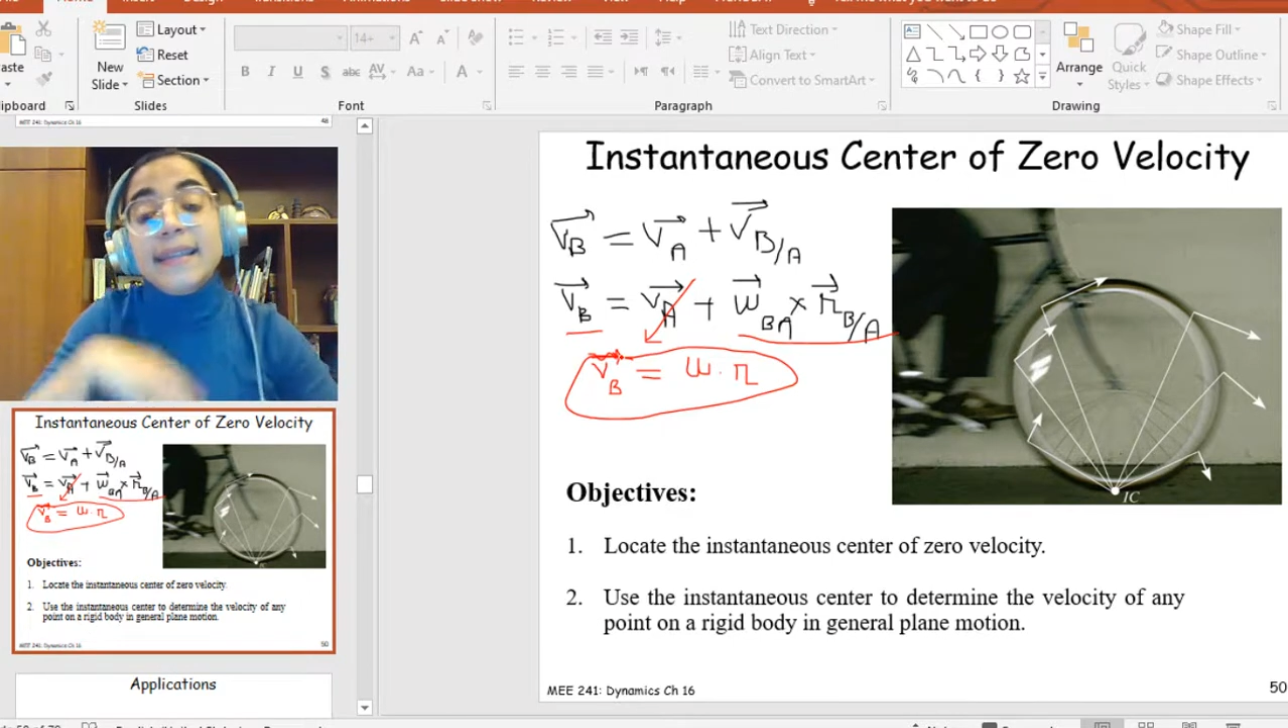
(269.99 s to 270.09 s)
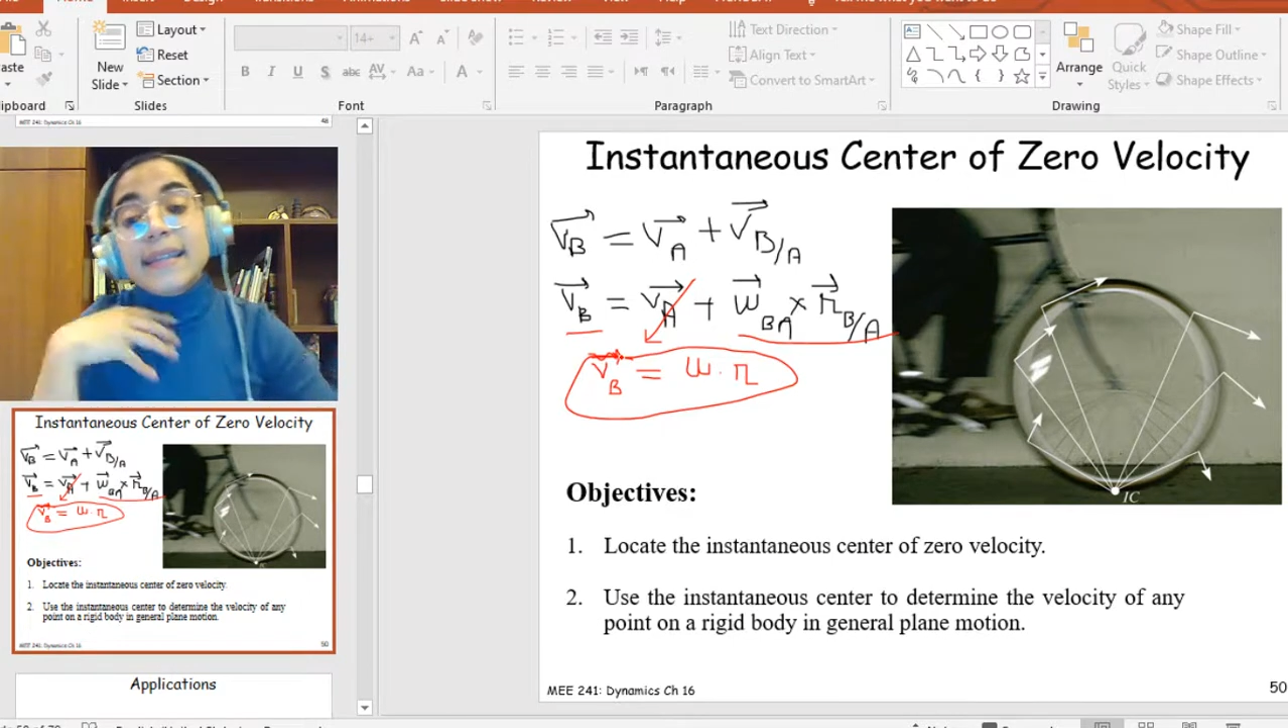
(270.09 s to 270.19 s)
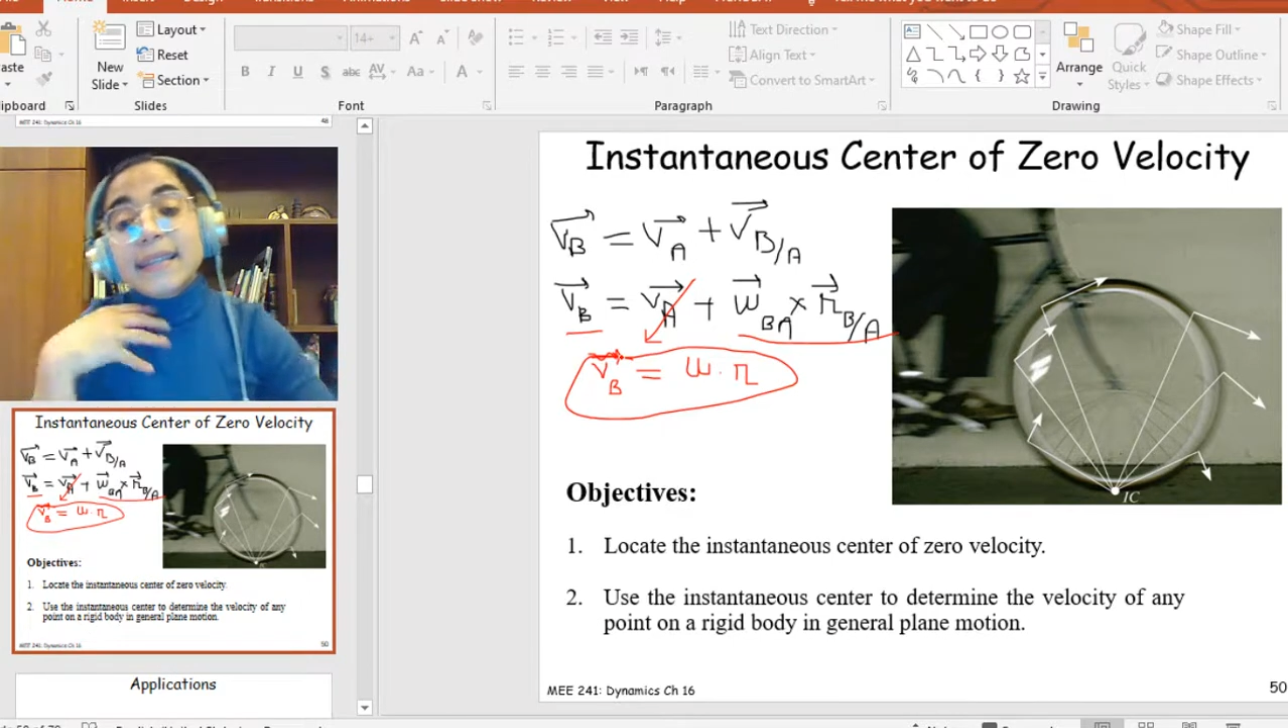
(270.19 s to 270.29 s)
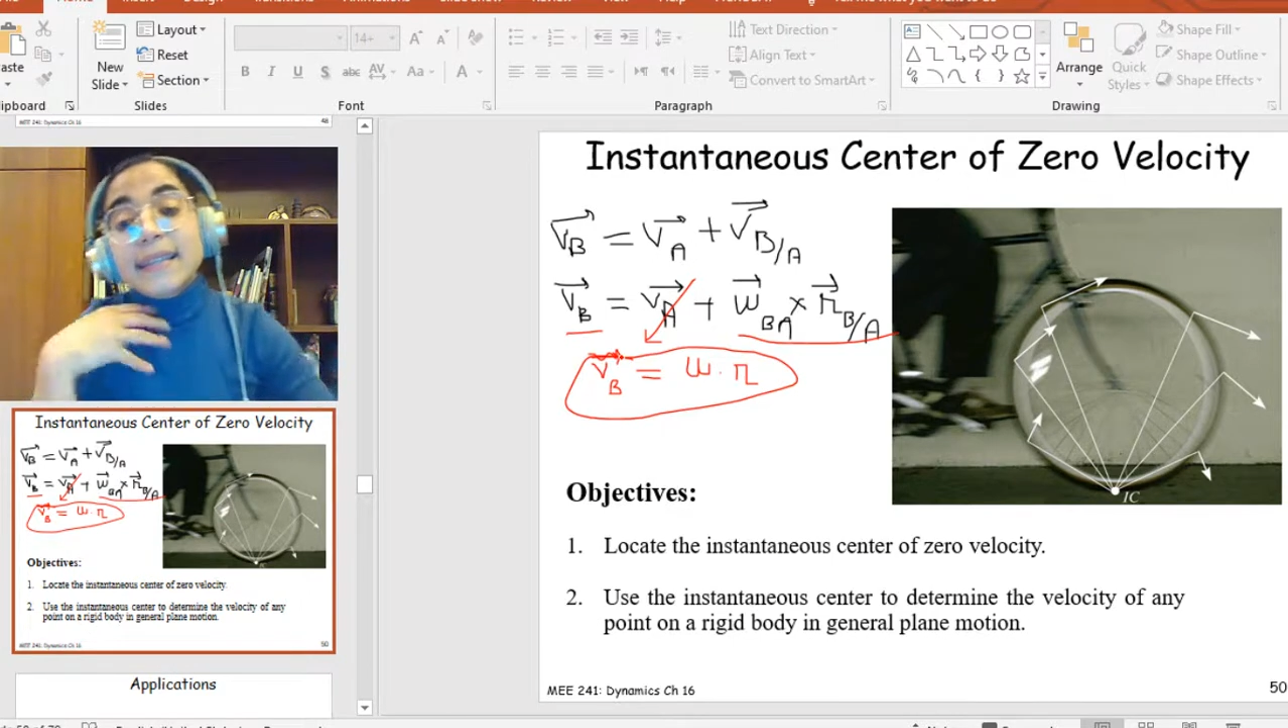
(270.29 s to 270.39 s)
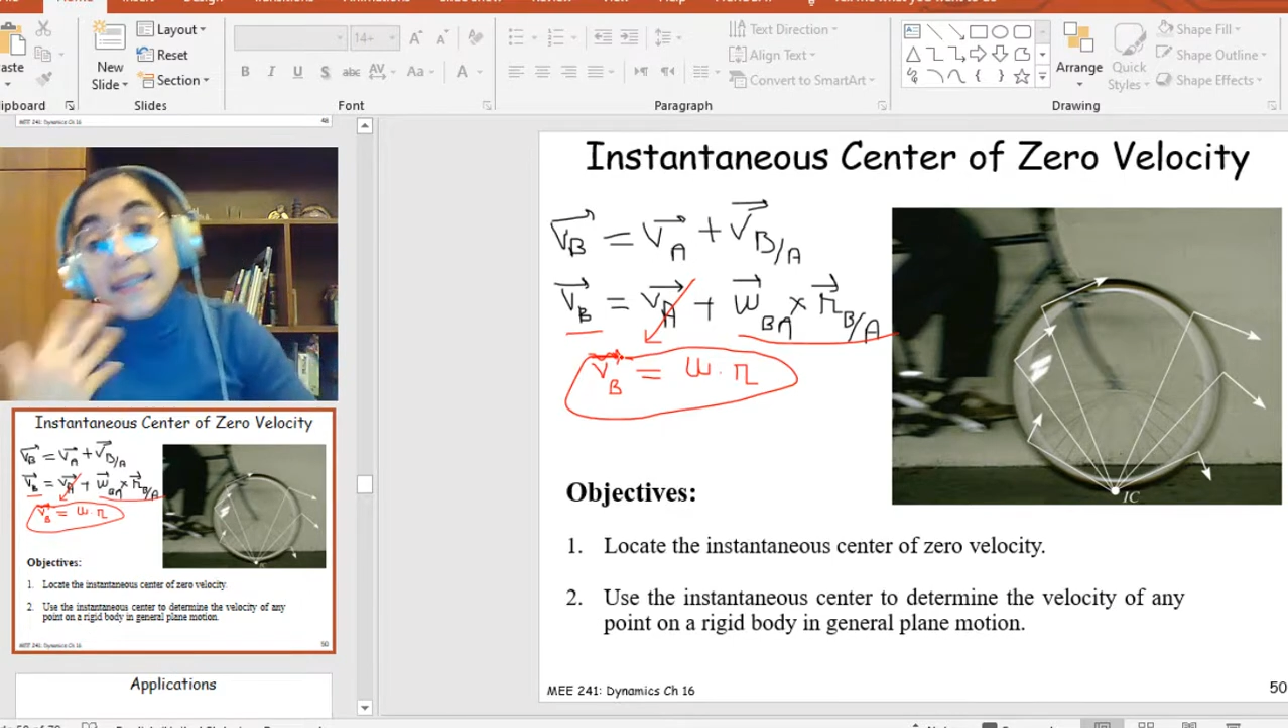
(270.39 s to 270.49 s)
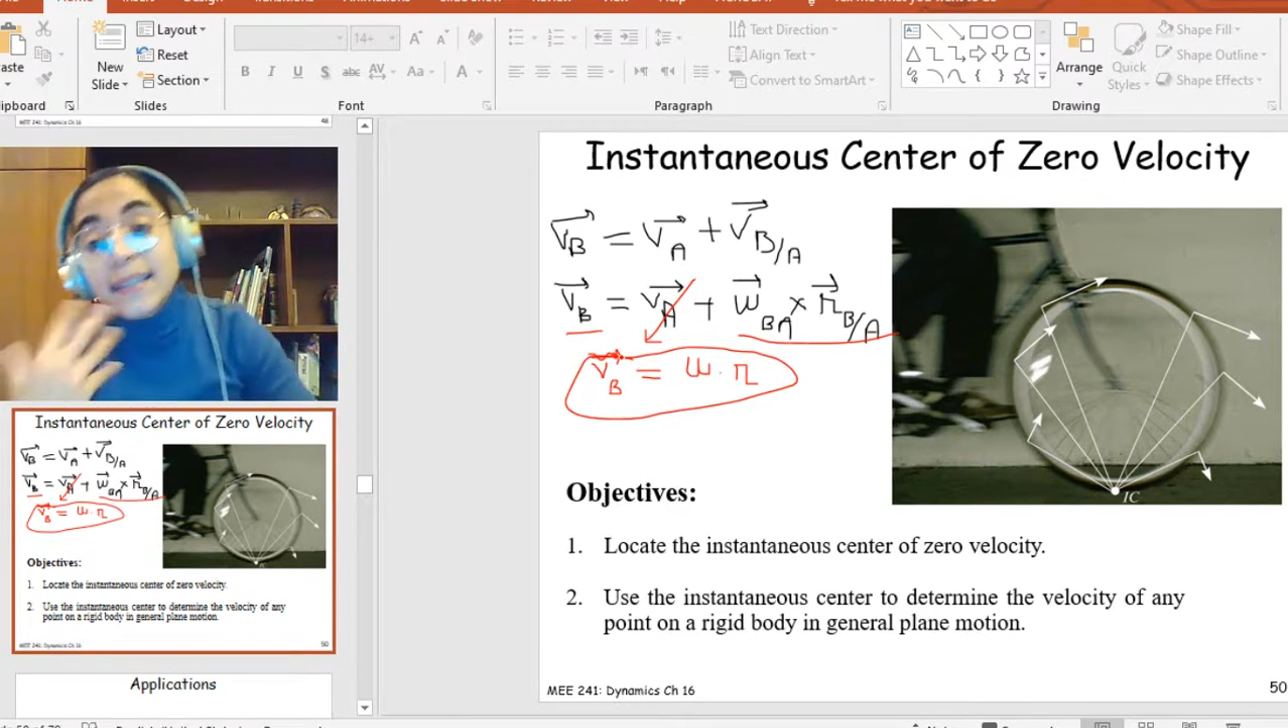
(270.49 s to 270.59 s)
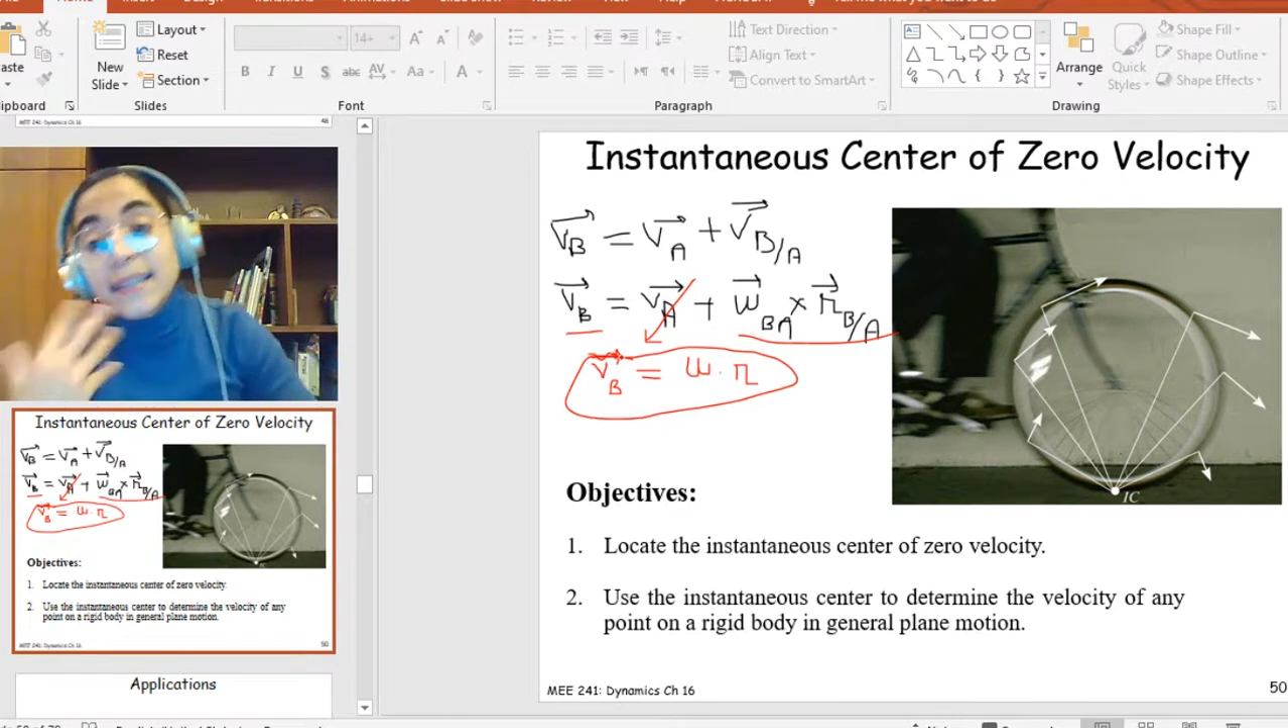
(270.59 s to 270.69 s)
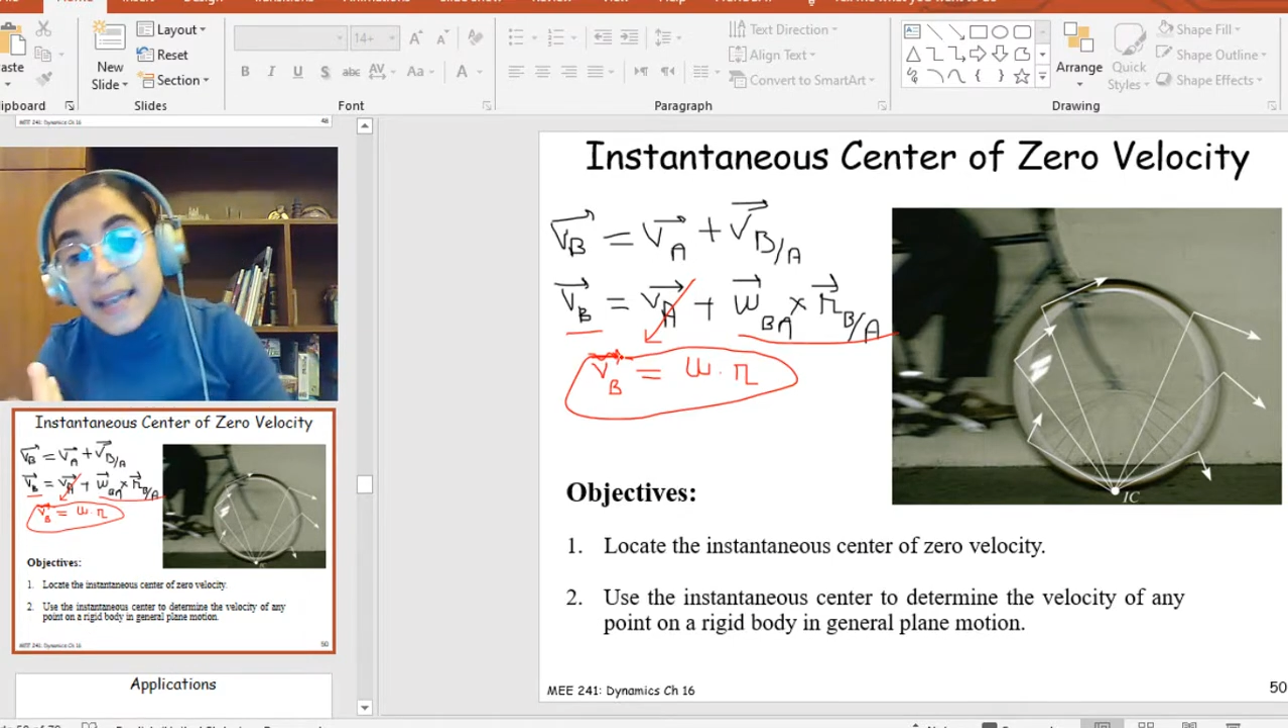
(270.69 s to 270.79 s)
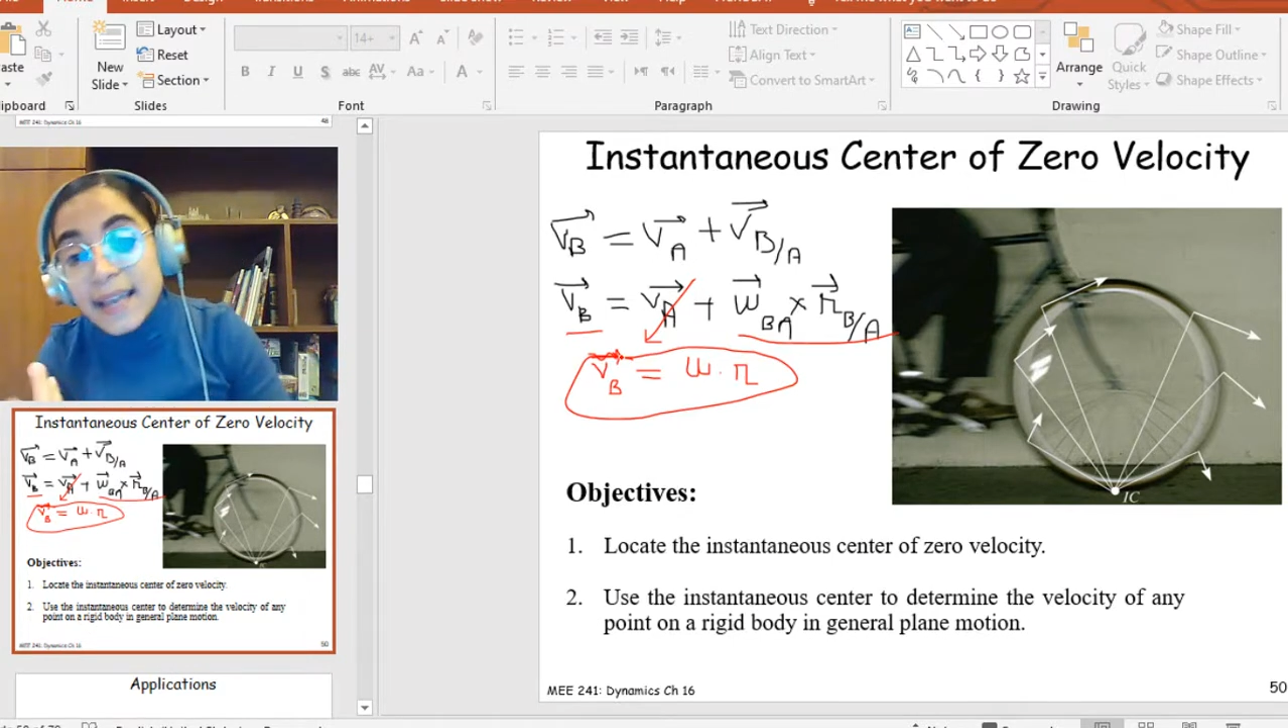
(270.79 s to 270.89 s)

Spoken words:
instantaneous